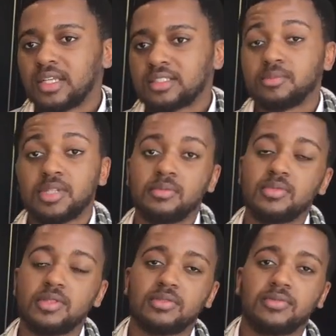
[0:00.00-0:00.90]

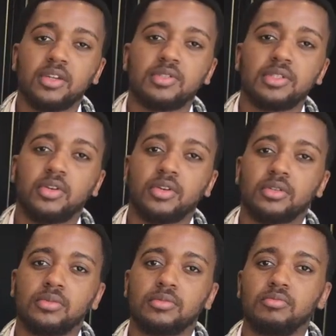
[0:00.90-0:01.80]
Sometimes factories that
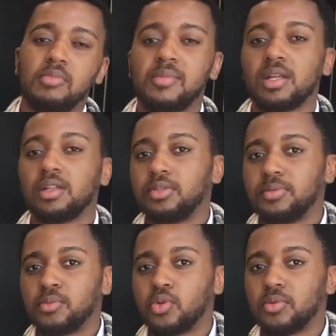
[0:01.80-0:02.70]
are maybe a little
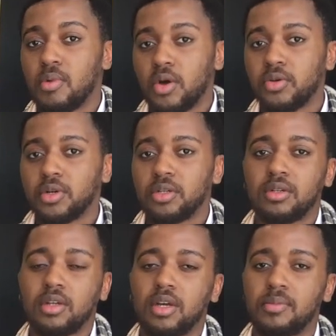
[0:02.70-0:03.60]
bit more modern,